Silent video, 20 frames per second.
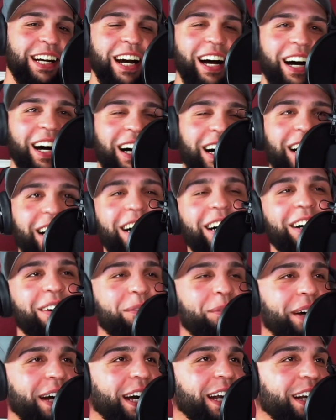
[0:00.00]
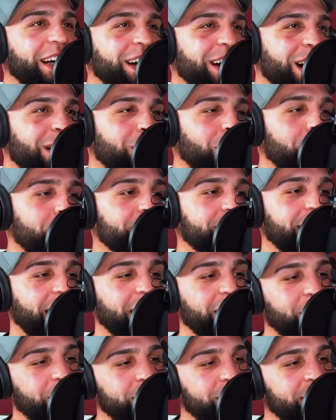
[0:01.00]
Oh man, what was that
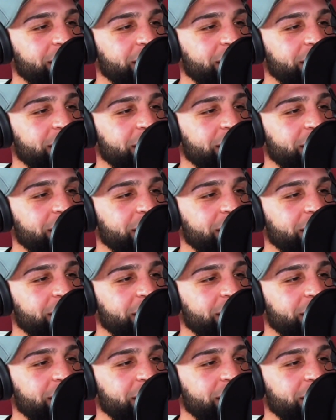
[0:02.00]
old